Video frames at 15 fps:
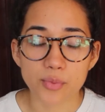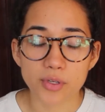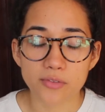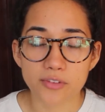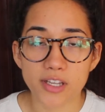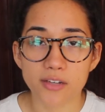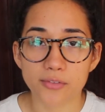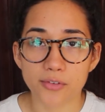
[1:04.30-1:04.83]
been
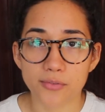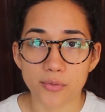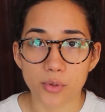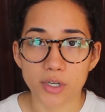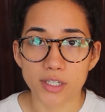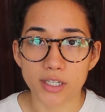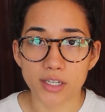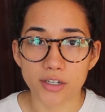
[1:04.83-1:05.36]
vegan for
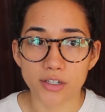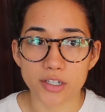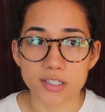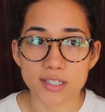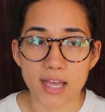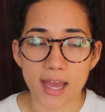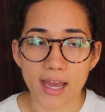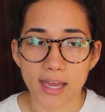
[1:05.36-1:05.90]
four
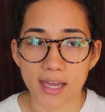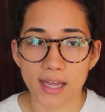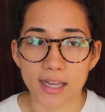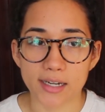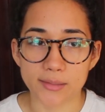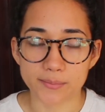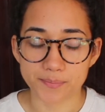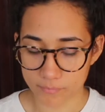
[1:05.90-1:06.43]
years
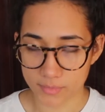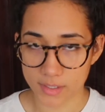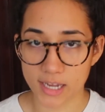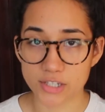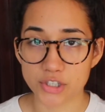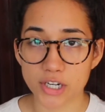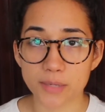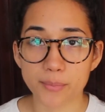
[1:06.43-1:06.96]
and
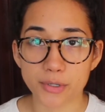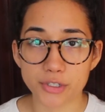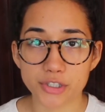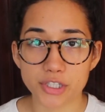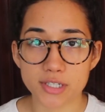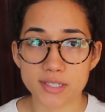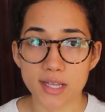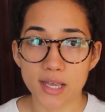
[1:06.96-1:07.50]
I try to
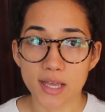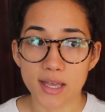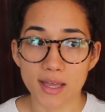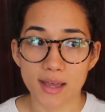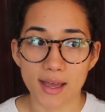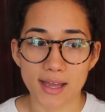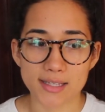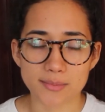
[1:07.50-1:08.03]
purchase
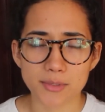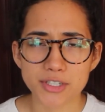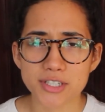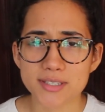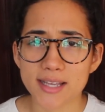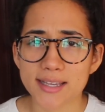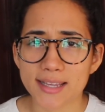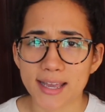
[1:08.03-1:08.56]
as much
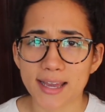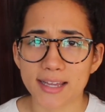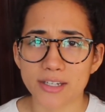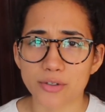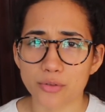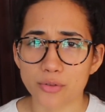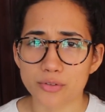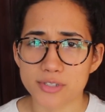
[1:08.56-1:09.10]
as I
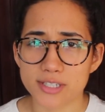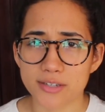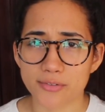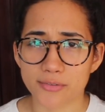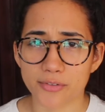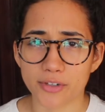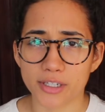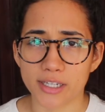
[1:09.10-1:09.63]
can
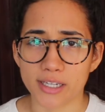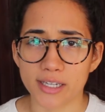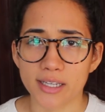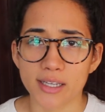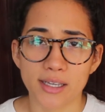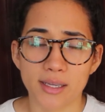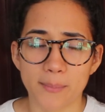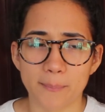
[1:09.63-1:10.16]
cruelty-free
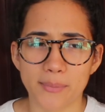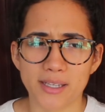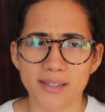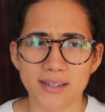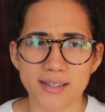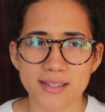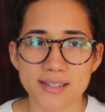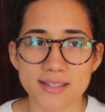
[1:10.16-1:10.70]

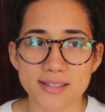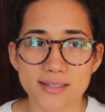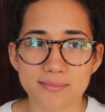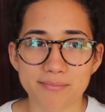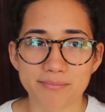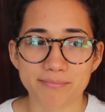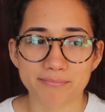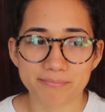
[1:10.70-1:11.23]
because
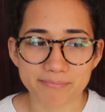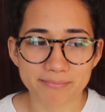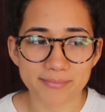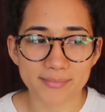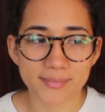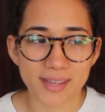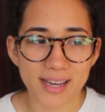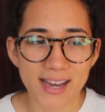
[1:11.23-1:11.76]

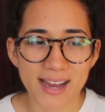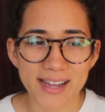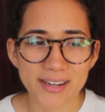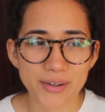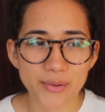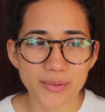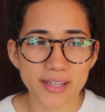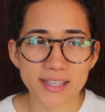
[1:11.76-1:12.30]
I
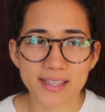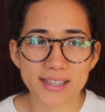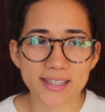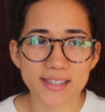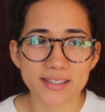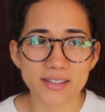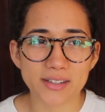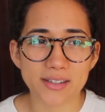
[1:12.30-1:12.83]
don't like,
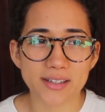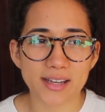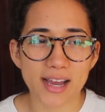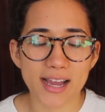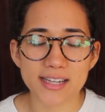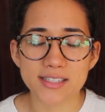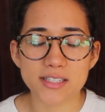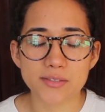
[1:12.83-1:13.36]
it,
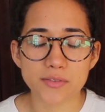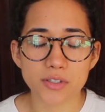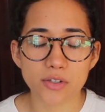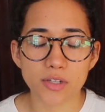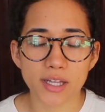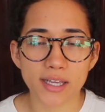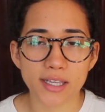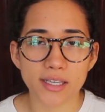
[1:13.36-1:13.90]
I just
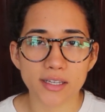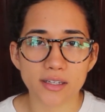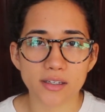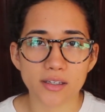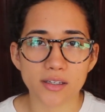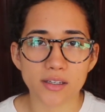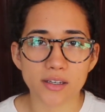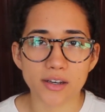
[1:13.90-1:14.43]
feel like
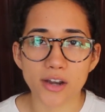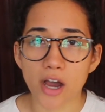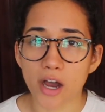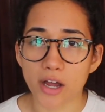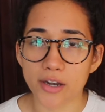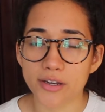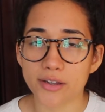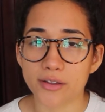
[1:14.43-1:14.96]

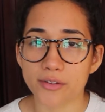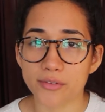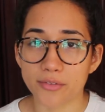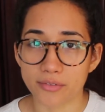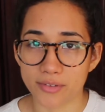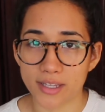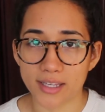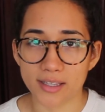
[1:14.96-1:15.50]

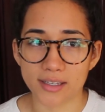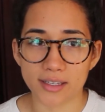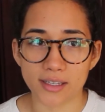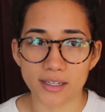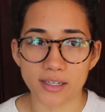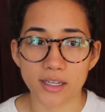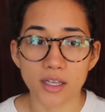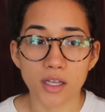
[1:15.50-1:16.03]

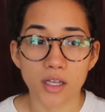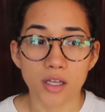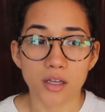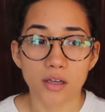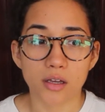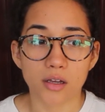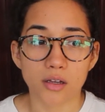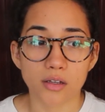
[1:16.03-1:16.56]
non-vegan
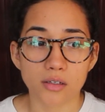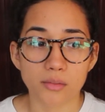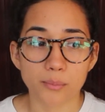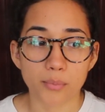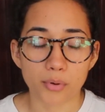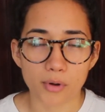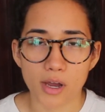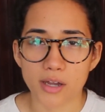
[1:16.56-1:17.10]

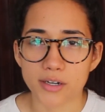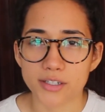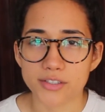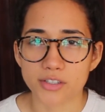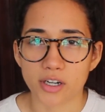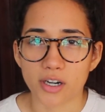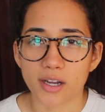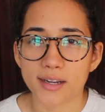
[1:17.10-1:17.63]

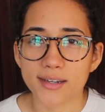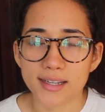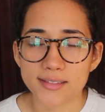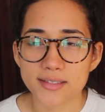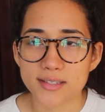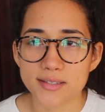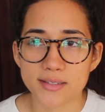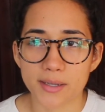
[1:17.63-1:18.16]
products are
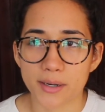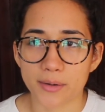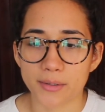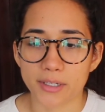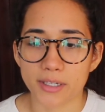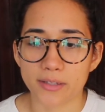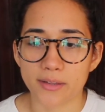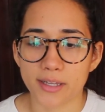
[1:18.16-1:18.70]

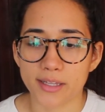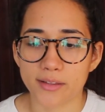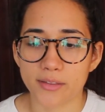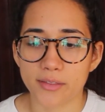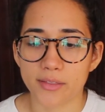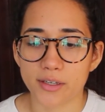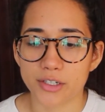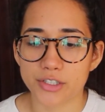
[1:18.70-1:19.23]
unnecessary,
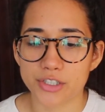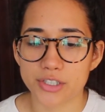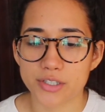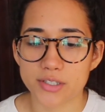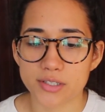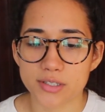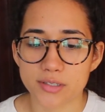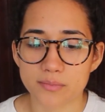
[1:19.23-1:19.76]
like they're
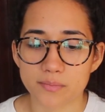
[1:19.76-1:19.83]
just